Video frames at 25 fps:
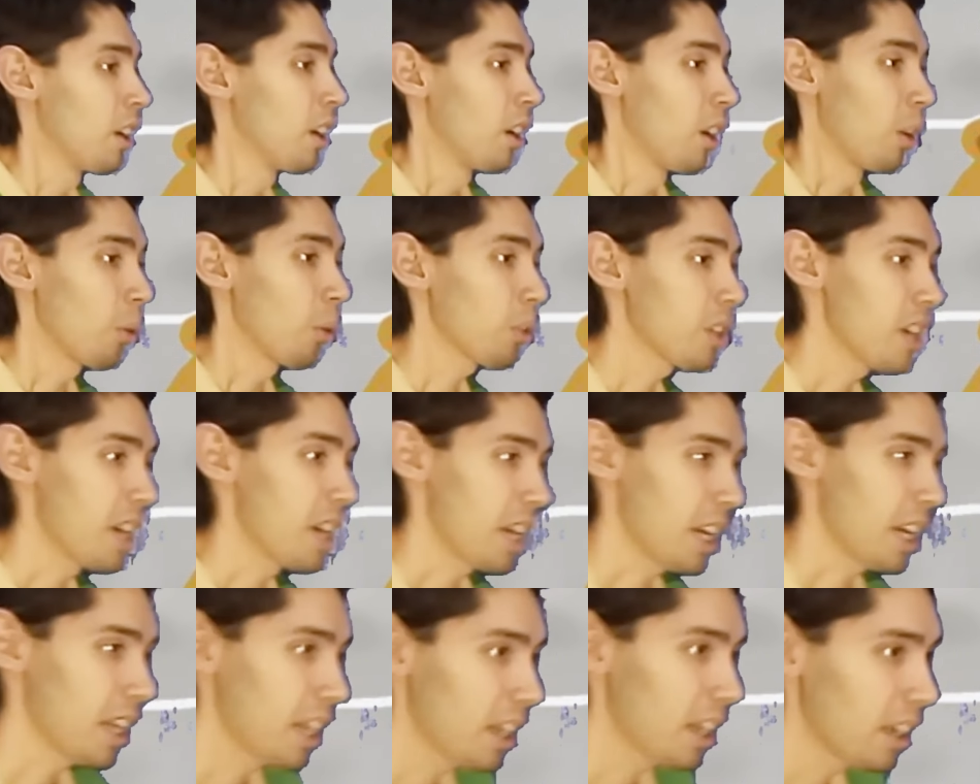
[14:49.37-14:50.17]

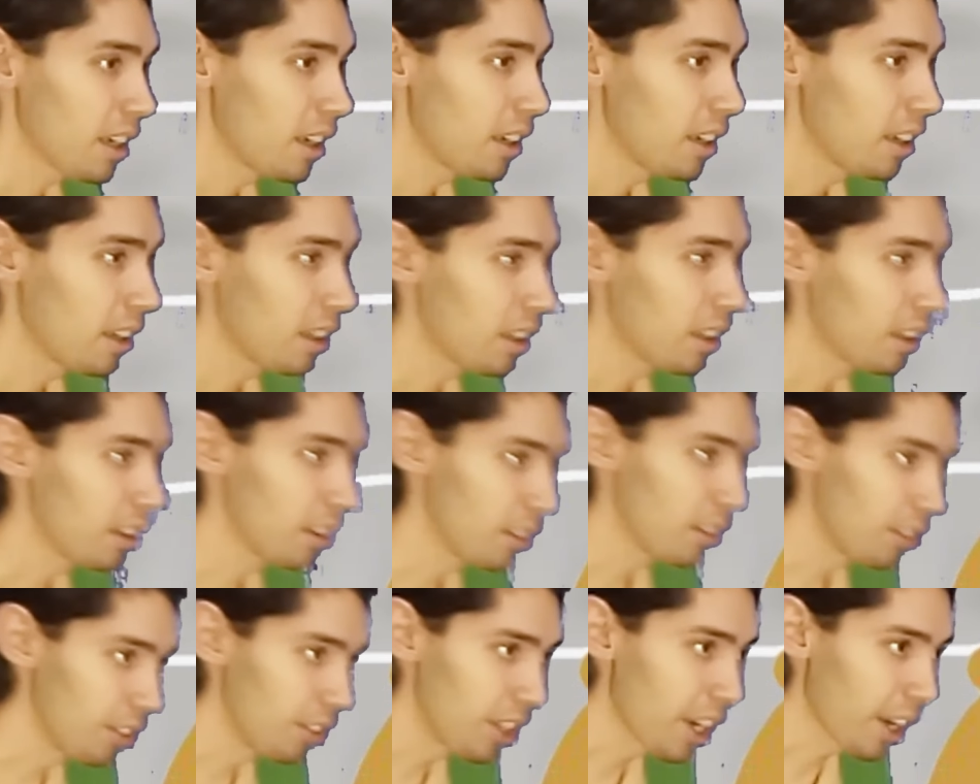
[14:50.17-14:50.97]
Okay.
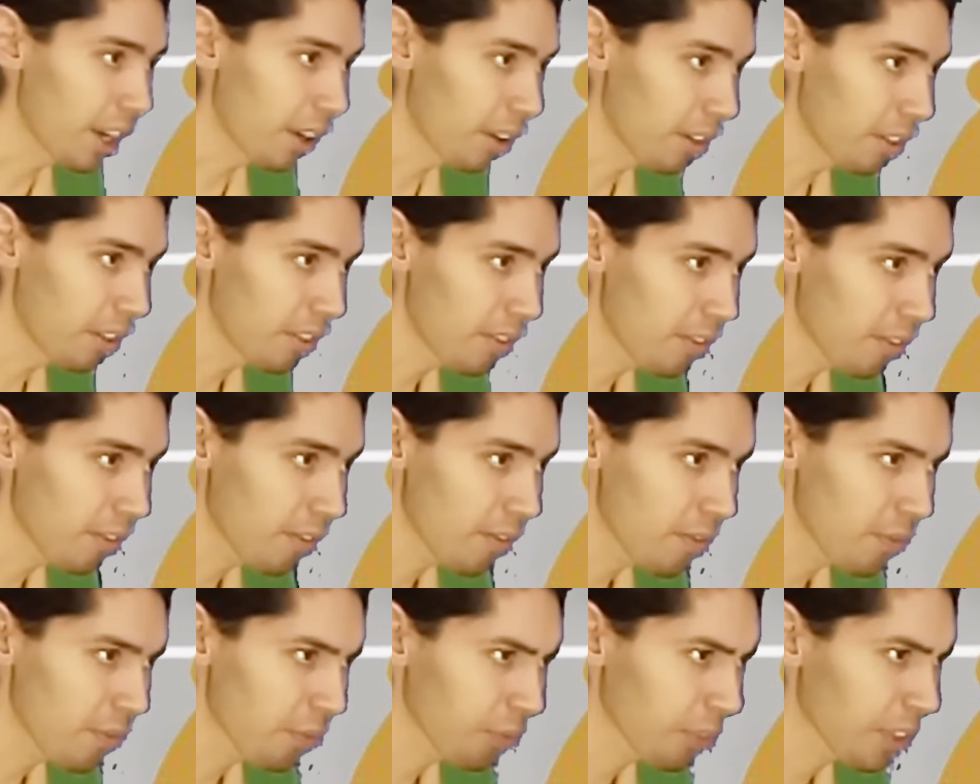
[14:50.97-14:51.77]
Now,
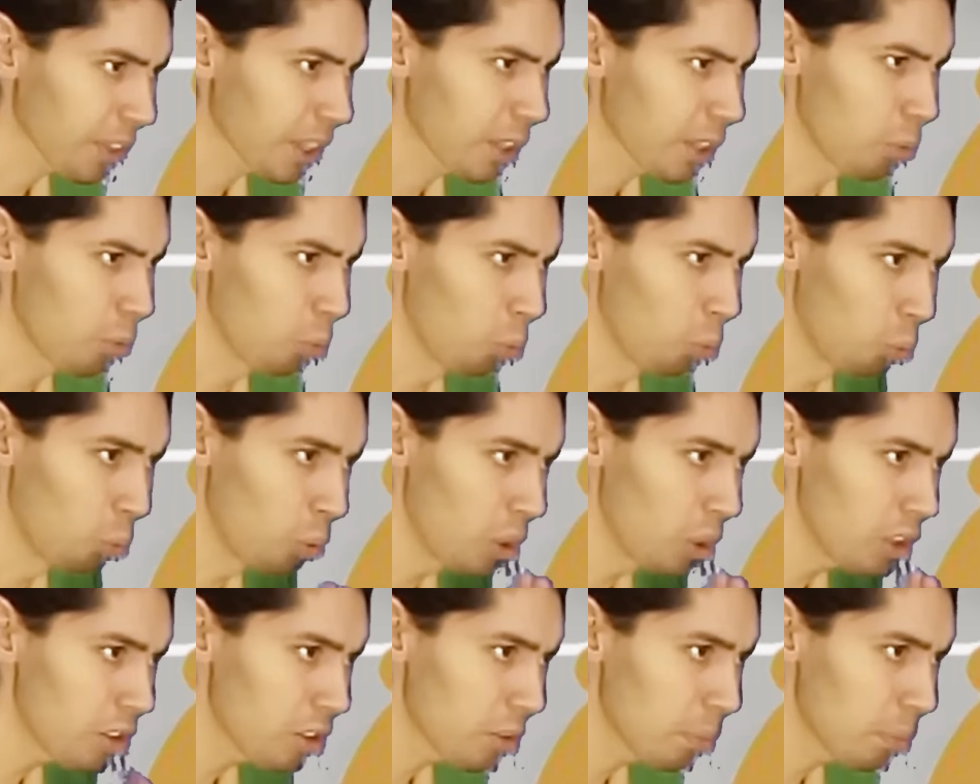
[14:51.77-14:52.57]

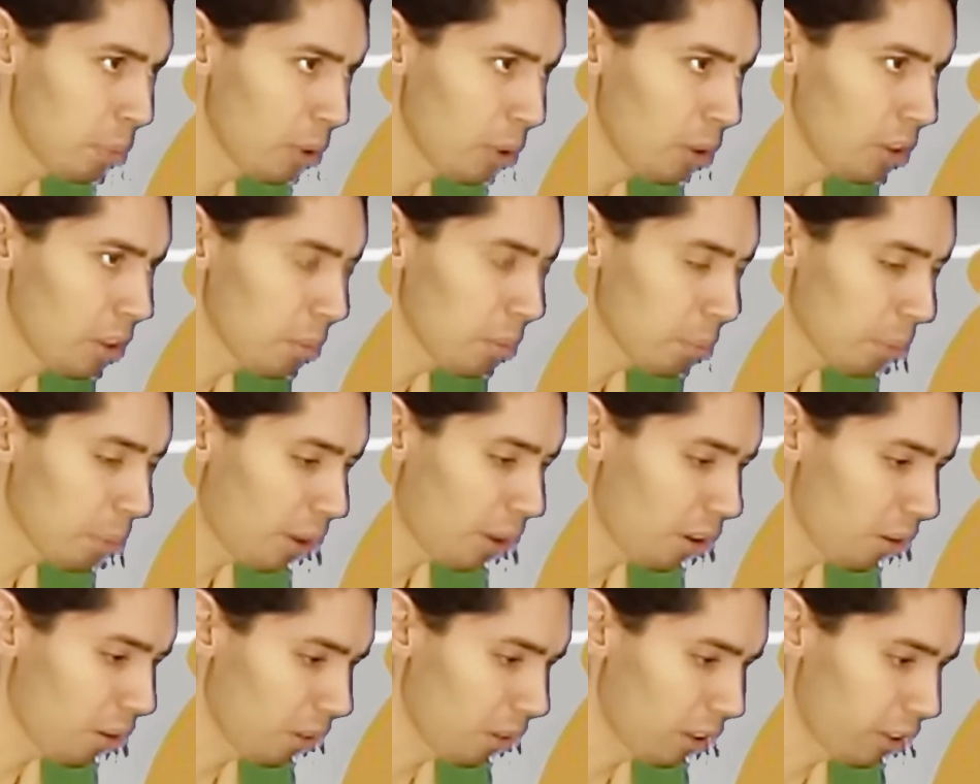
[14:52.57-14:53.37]
which bowl of
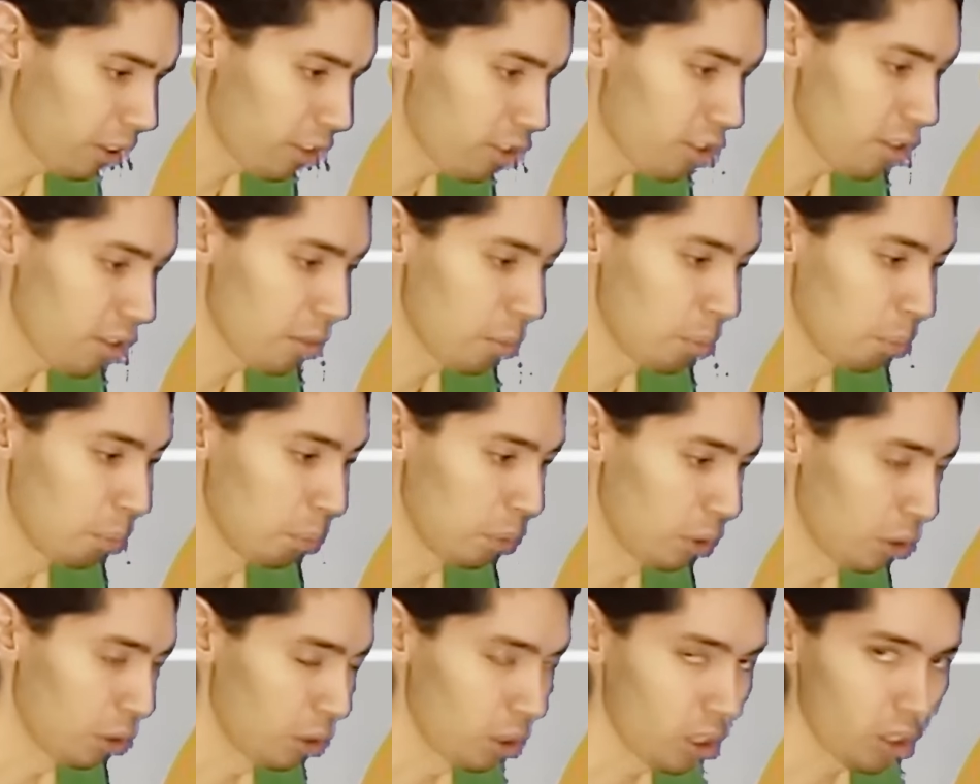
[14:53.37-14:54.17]
porridge
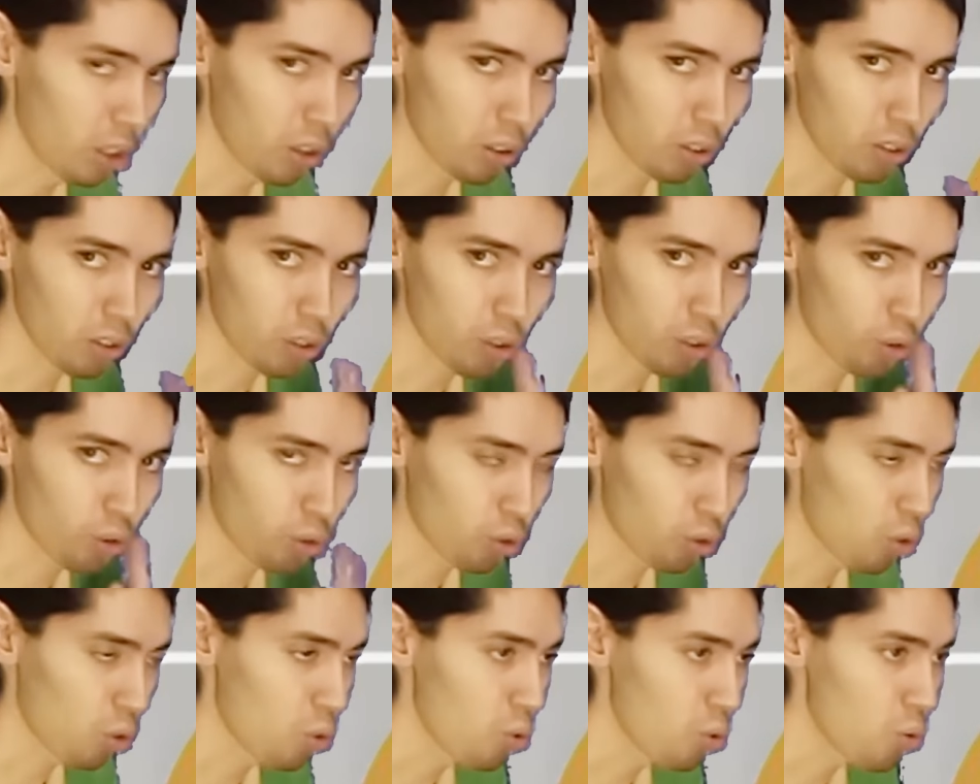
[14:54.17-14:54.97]
belongs
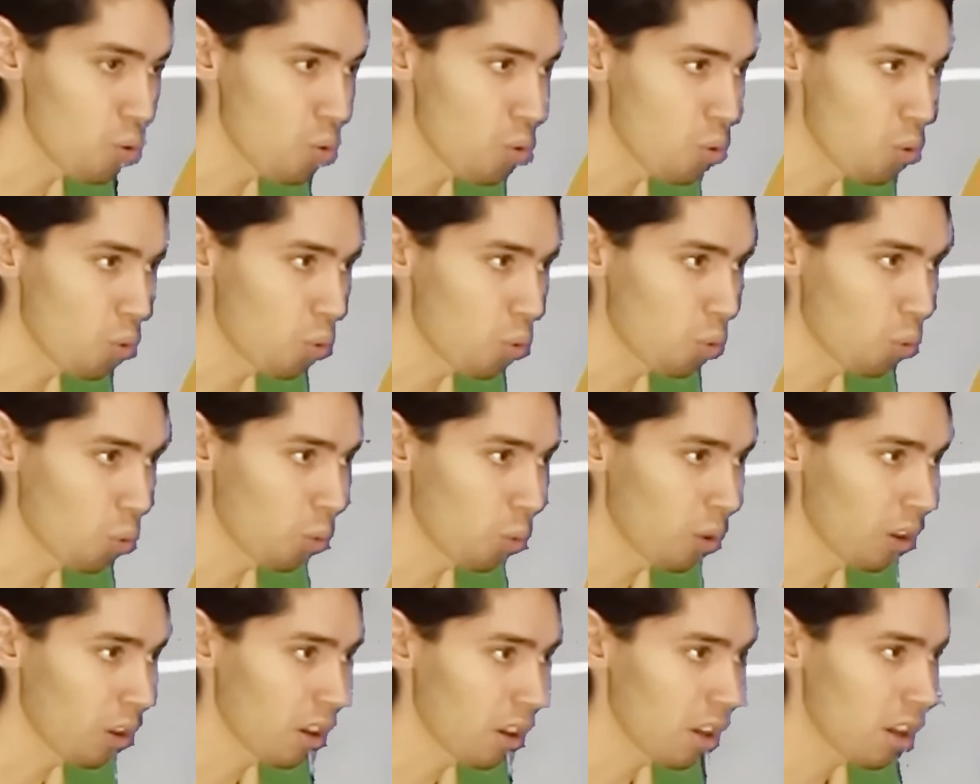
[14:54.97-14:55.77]

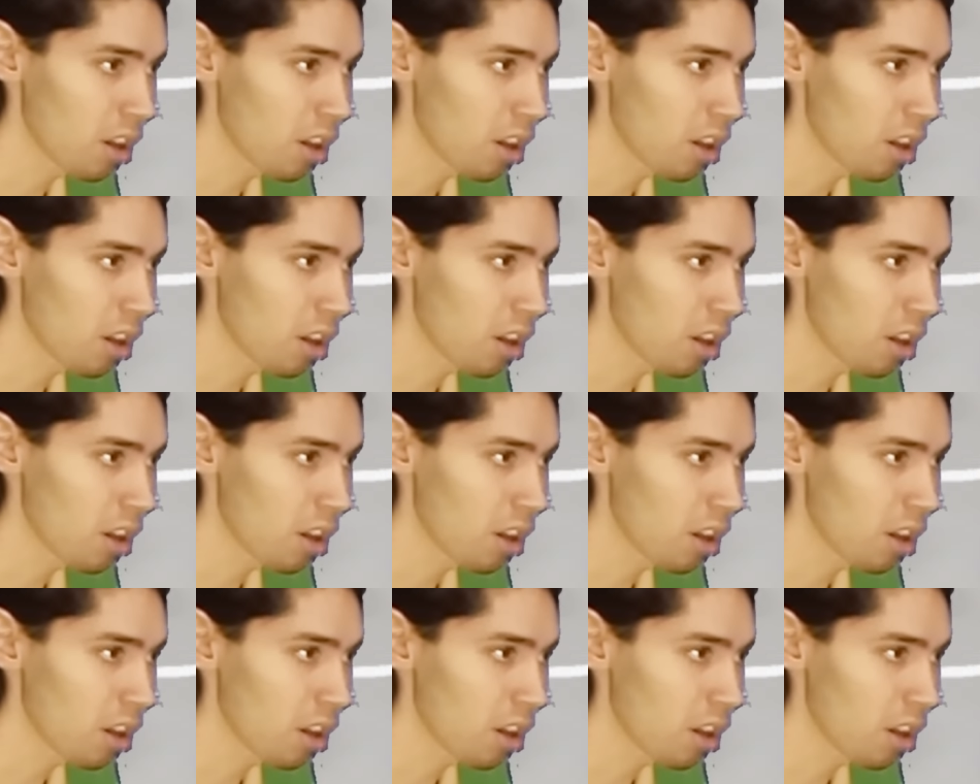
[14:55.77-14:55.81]
to